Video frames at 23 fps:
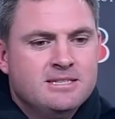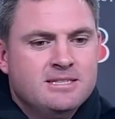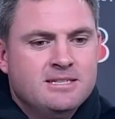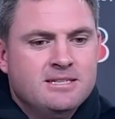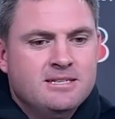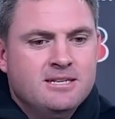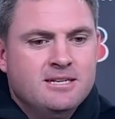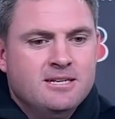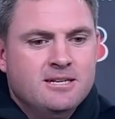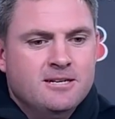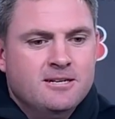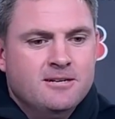
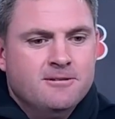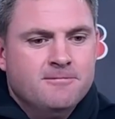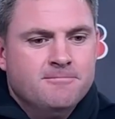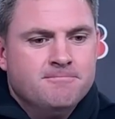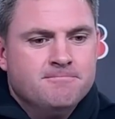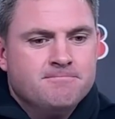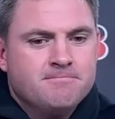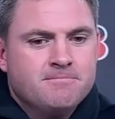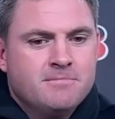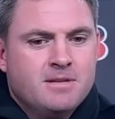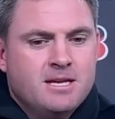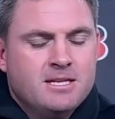Um,
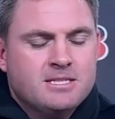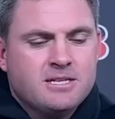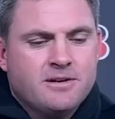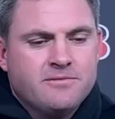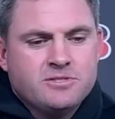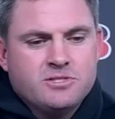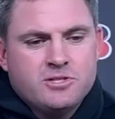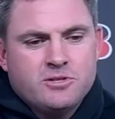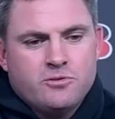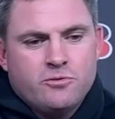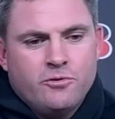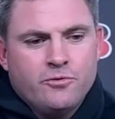it's
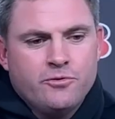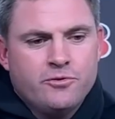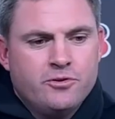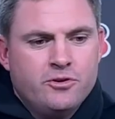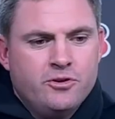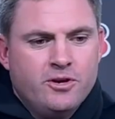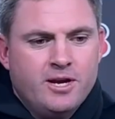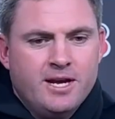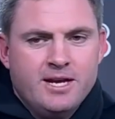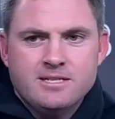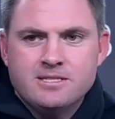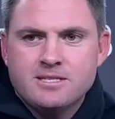obviously colder; your
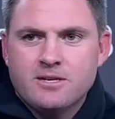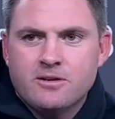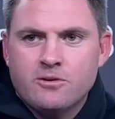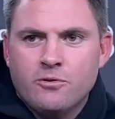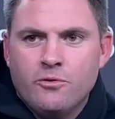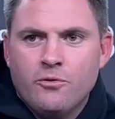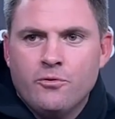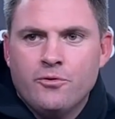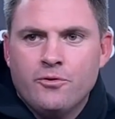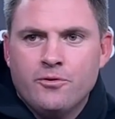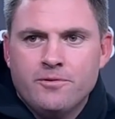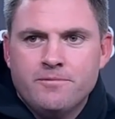hands get
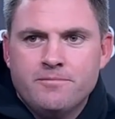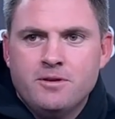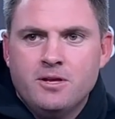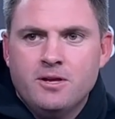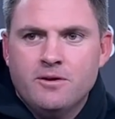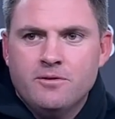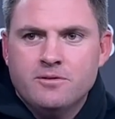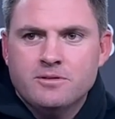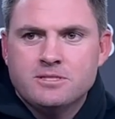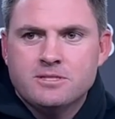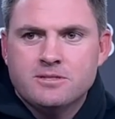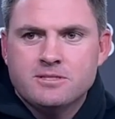colder, you
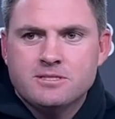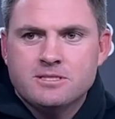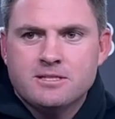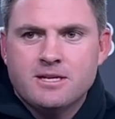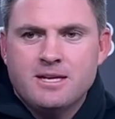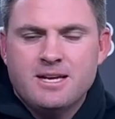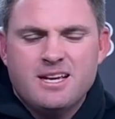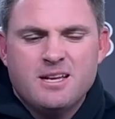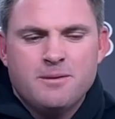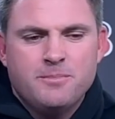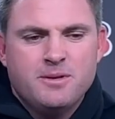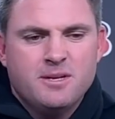know, and so it's a,
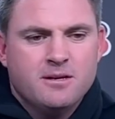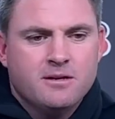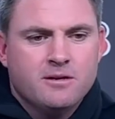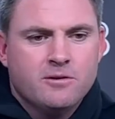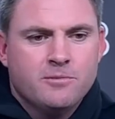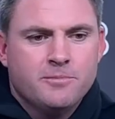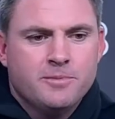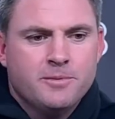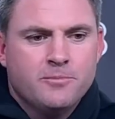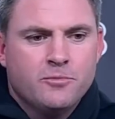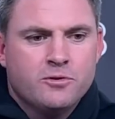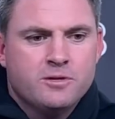it can be a little
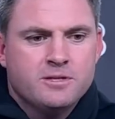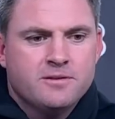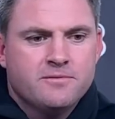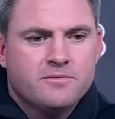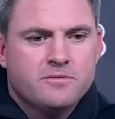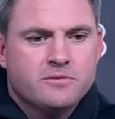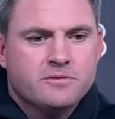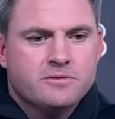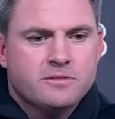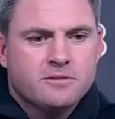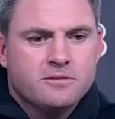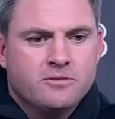bit more
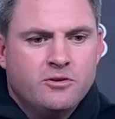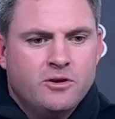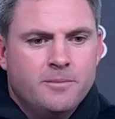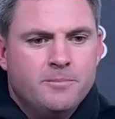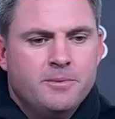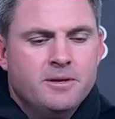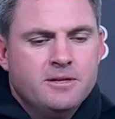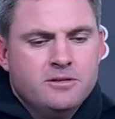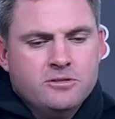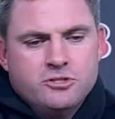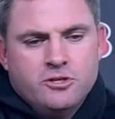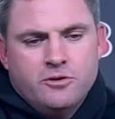difficult to grip
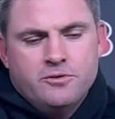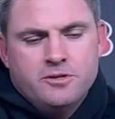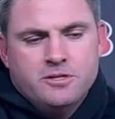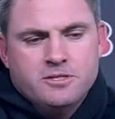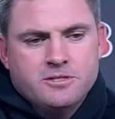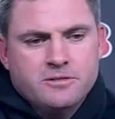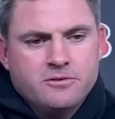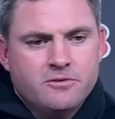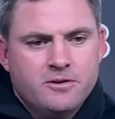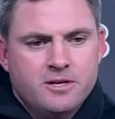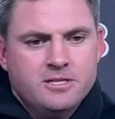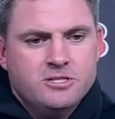it. Joe does a
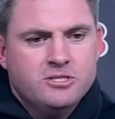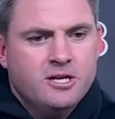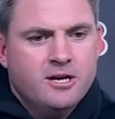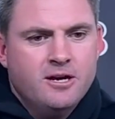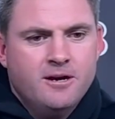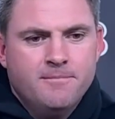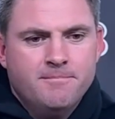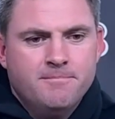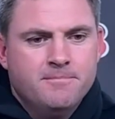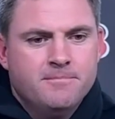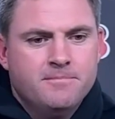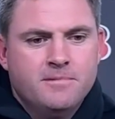great
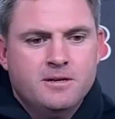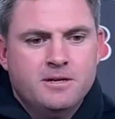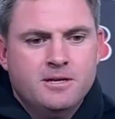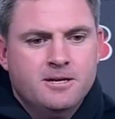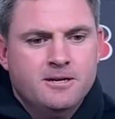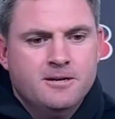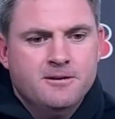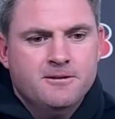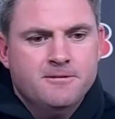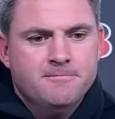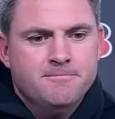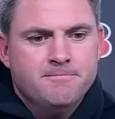job
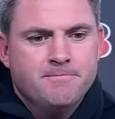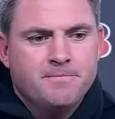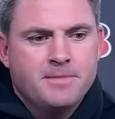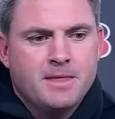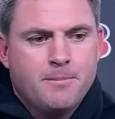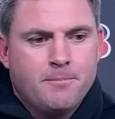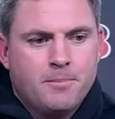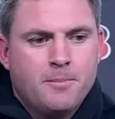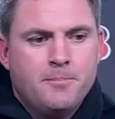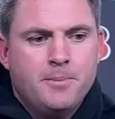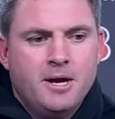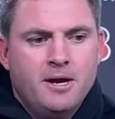um,
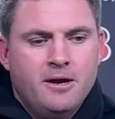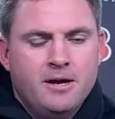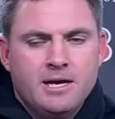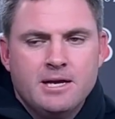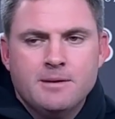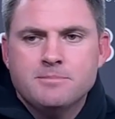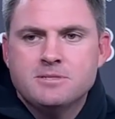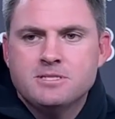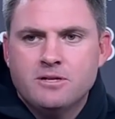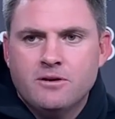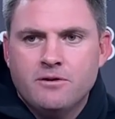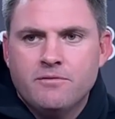preparing
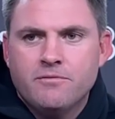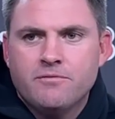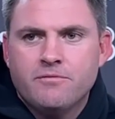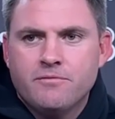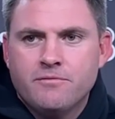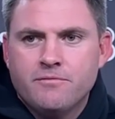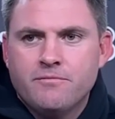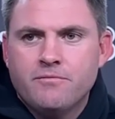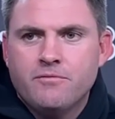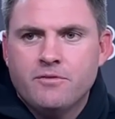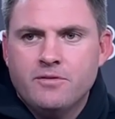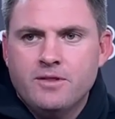himself
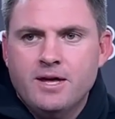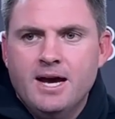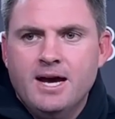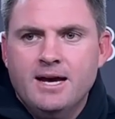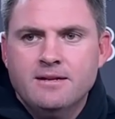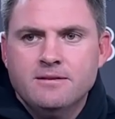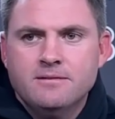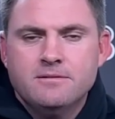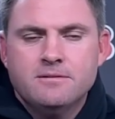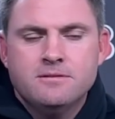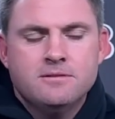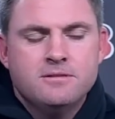for that,
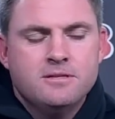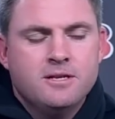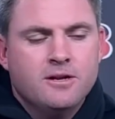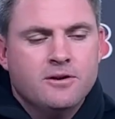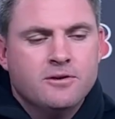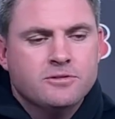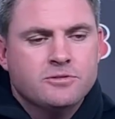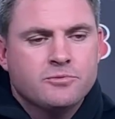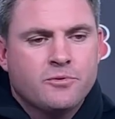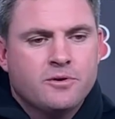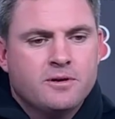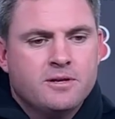you know,
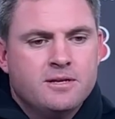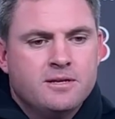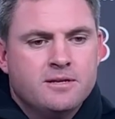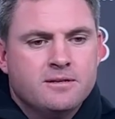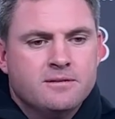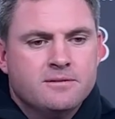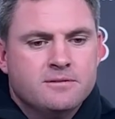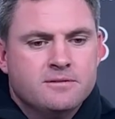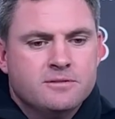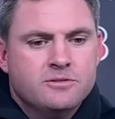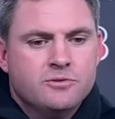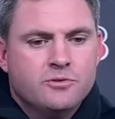to where he
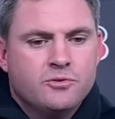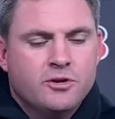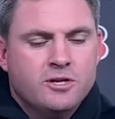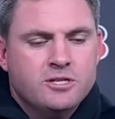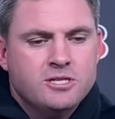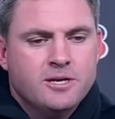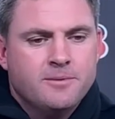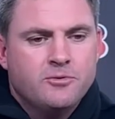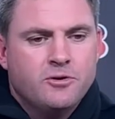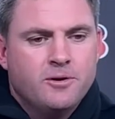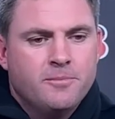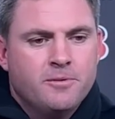can do a great
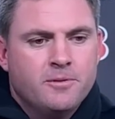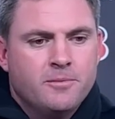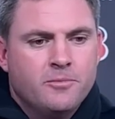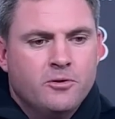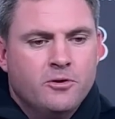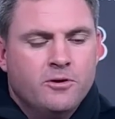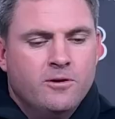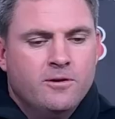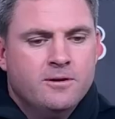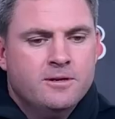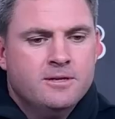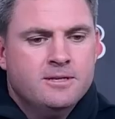job gripping the
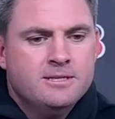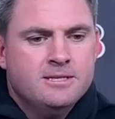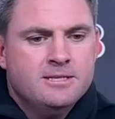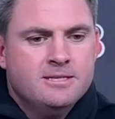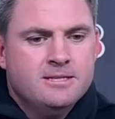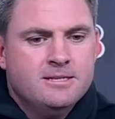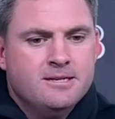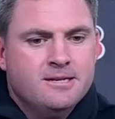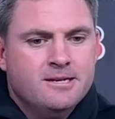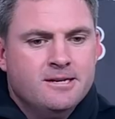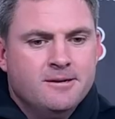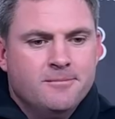ball.
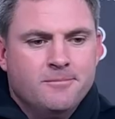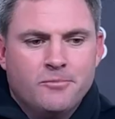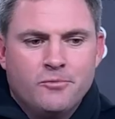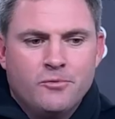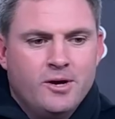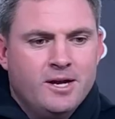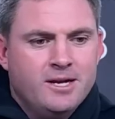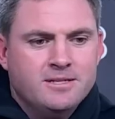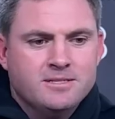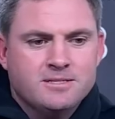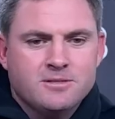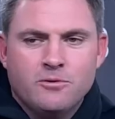Um,
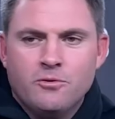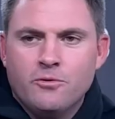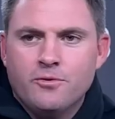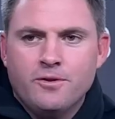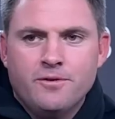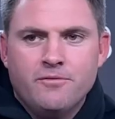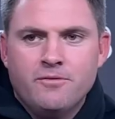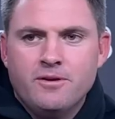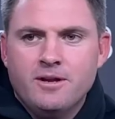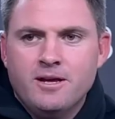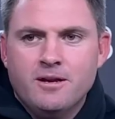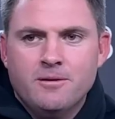rain's a whole
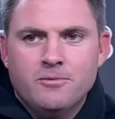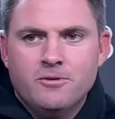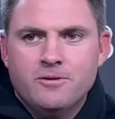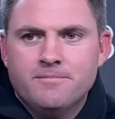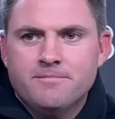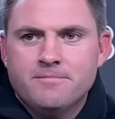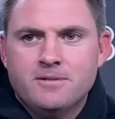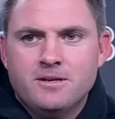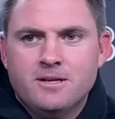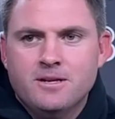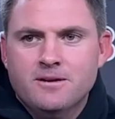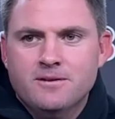different animal,
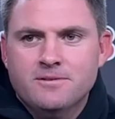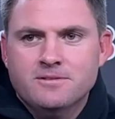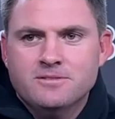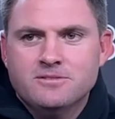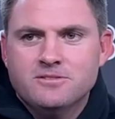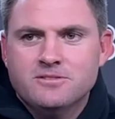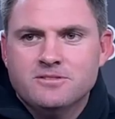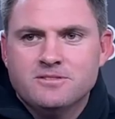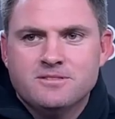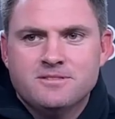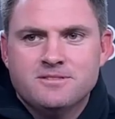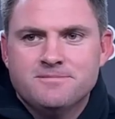you know; it's
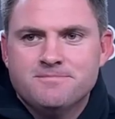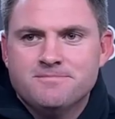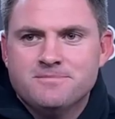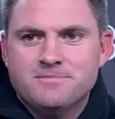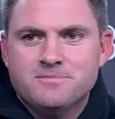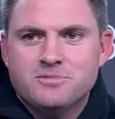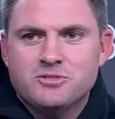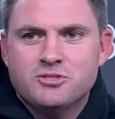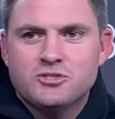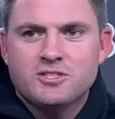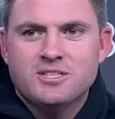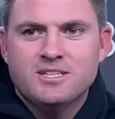just
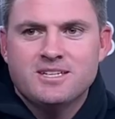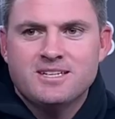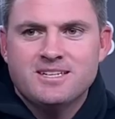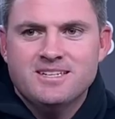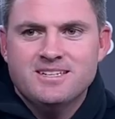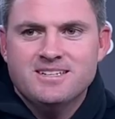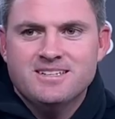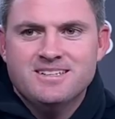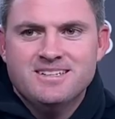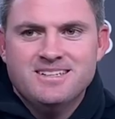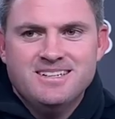slick, and